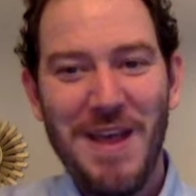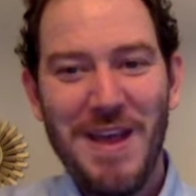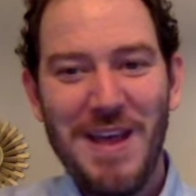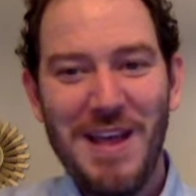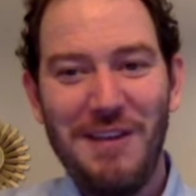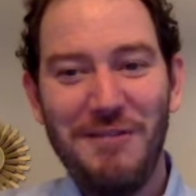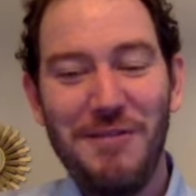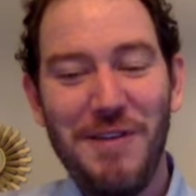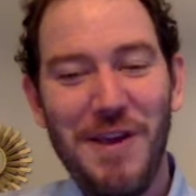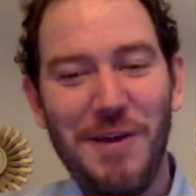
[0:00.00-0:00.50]

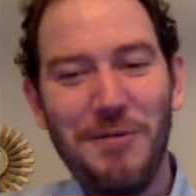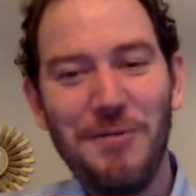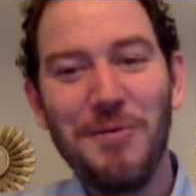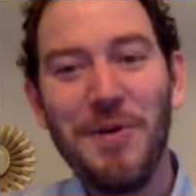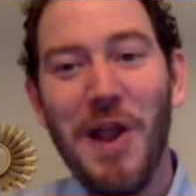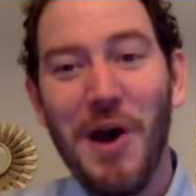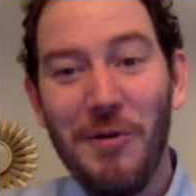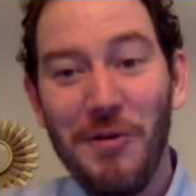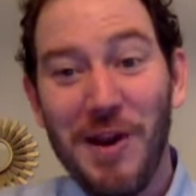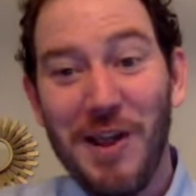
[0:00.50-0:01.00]
And if you
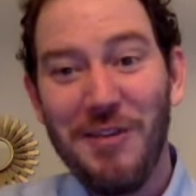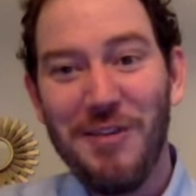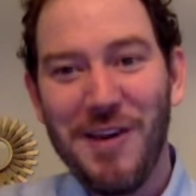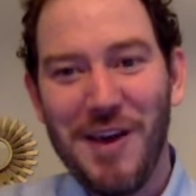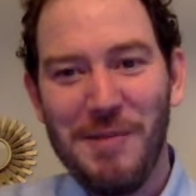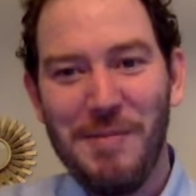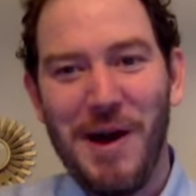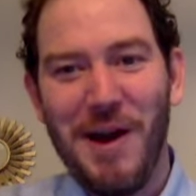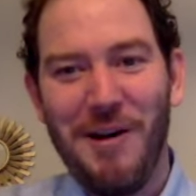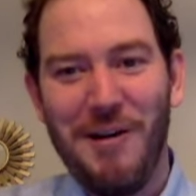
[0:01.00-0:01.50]
know anything
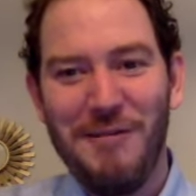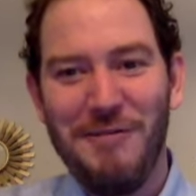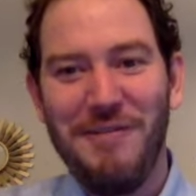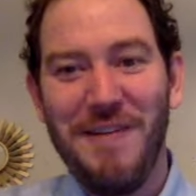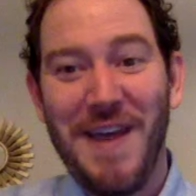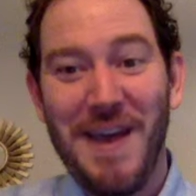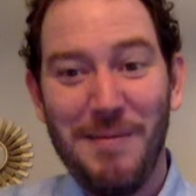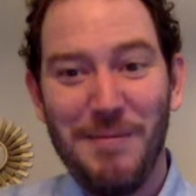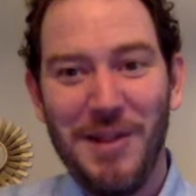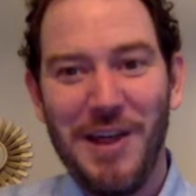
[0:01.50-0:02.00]
about our
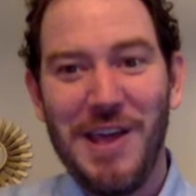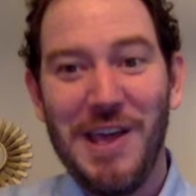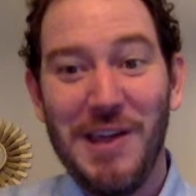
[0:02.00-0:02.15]
family,